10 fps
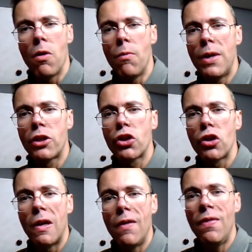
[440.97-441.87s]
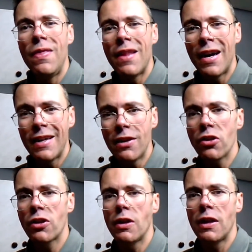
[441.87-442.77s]
which neither
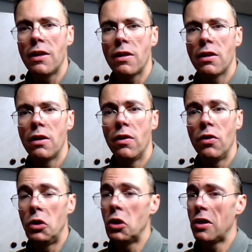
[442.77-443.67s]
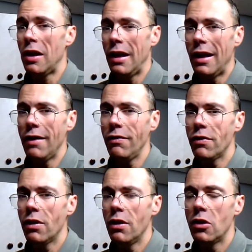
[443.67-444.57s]
side, nor the
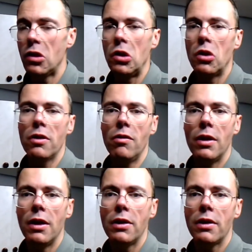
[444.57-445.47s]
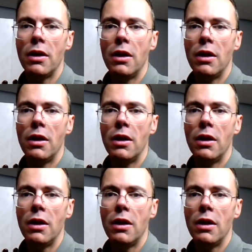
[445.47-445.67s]
left, nor the right,